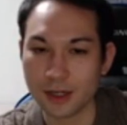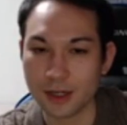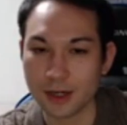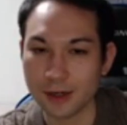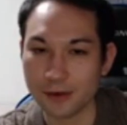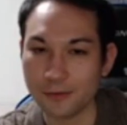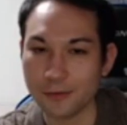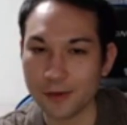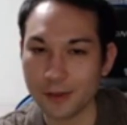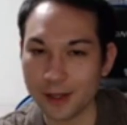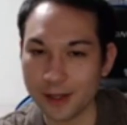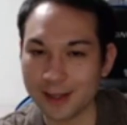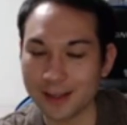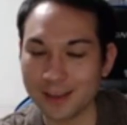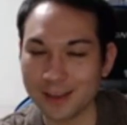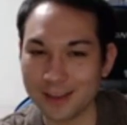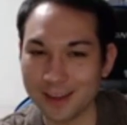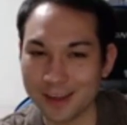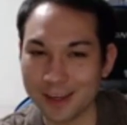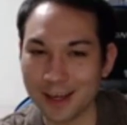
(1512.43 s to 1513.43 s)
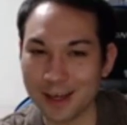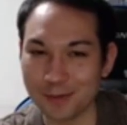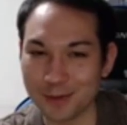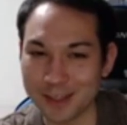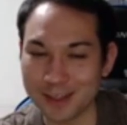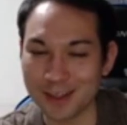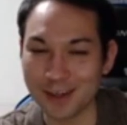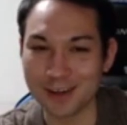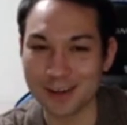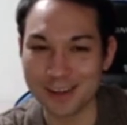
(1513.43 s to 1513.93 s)
Kind of feel like the game
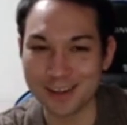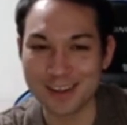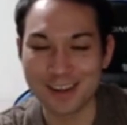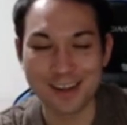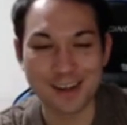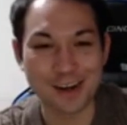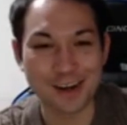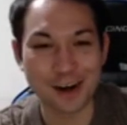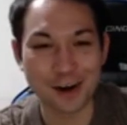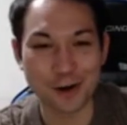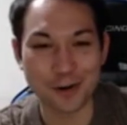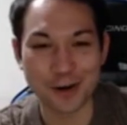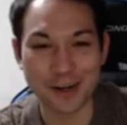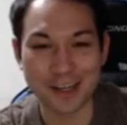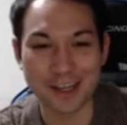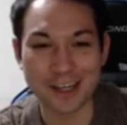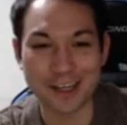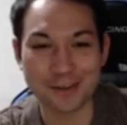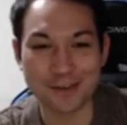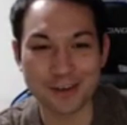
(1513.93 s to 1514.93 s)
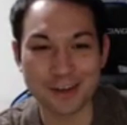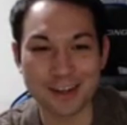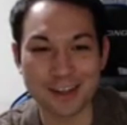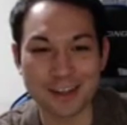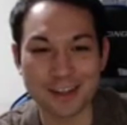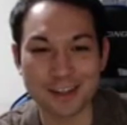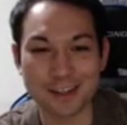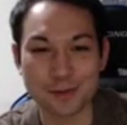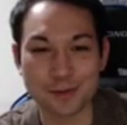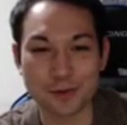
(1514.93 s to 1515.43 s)
is already even
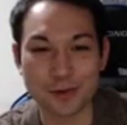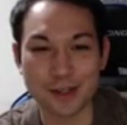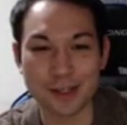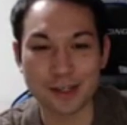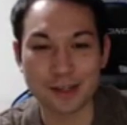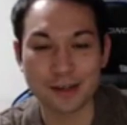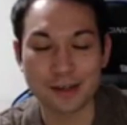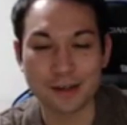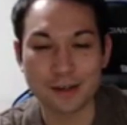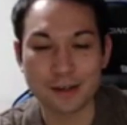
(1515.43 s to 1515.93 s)
at this point.